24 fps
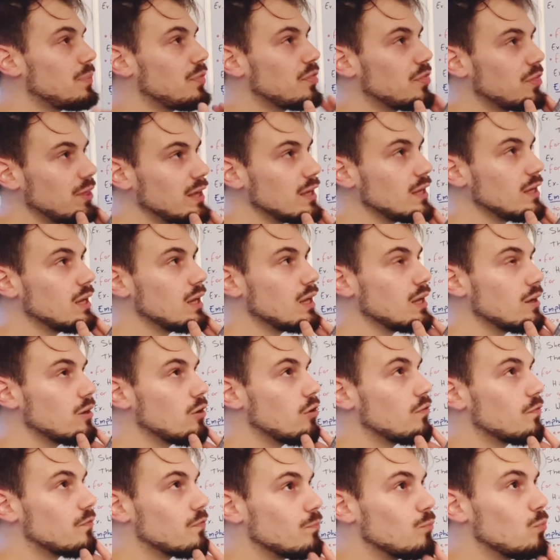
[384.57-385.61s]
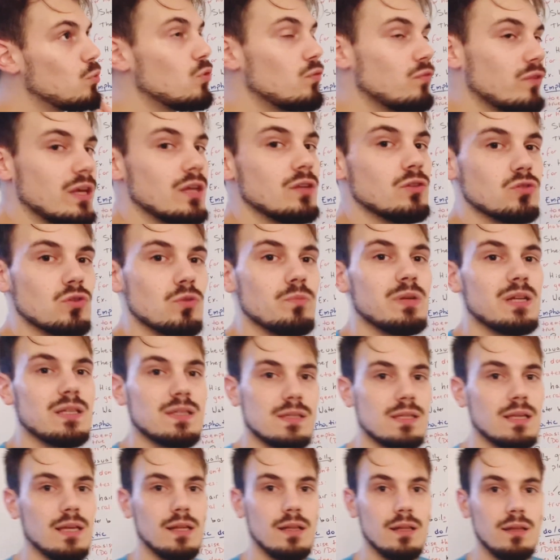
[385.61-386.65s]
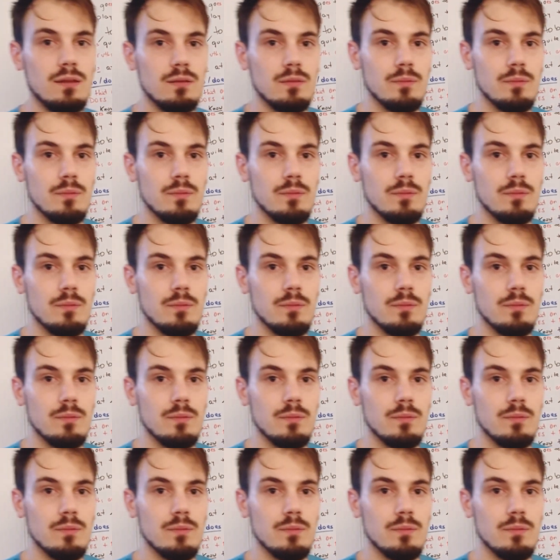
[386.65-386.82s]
thinking of moving to Brazil,